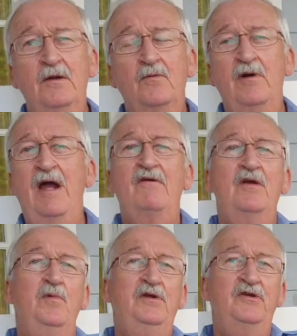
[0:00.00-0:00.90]
Well, how
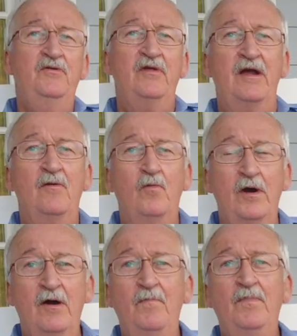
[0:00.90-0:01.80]
can we do that?
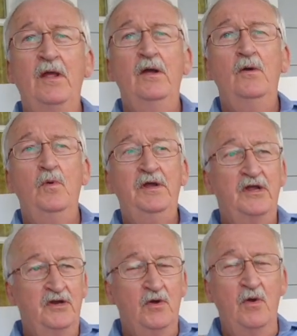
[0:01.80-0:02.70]
Well, we
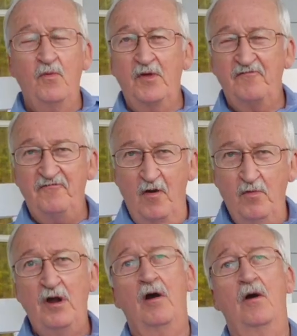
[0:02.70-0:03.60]
can do it with a
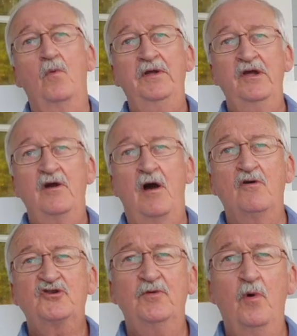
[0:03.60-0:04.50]
phone call. We can
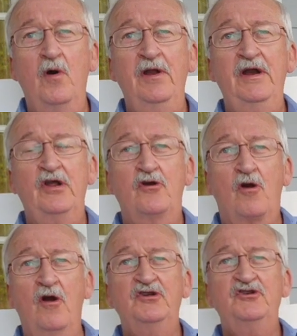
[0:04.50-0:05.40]
call someone and
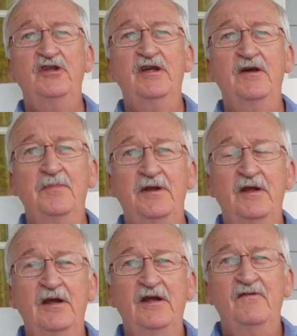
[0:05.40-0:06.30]
encourage them and
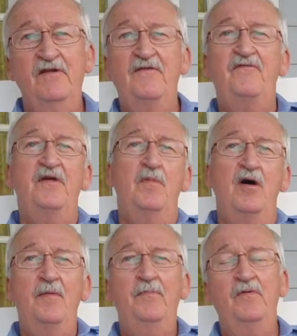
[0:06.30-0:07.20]
lift them
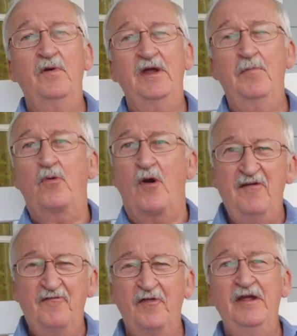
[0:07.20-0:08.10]
up, and we can
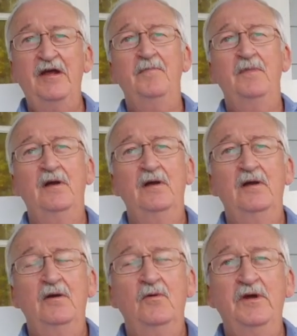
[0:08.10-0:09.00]
pray for them.
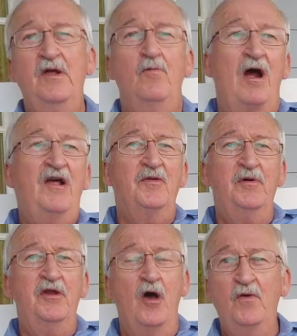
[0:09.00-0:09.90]
We can write
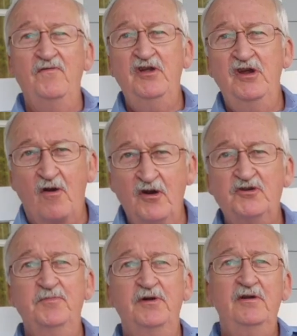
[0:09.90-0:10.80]
them a note of
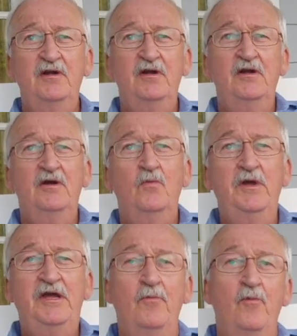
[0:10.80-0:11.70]
encouragement.
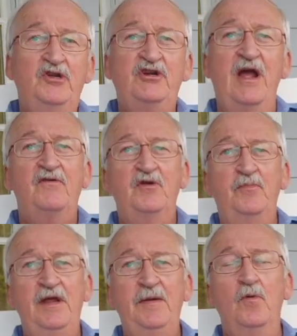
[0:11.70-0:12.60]
We can reach out to
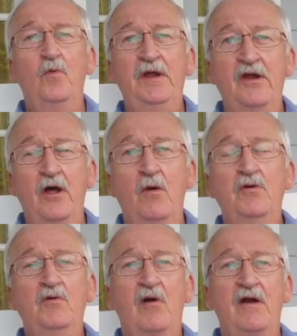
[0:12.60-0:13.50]
people we know
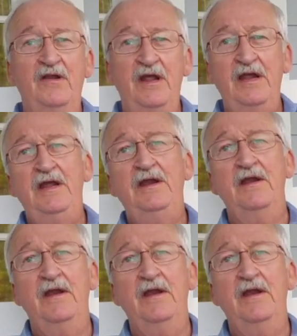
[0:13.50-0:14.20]
who are in need,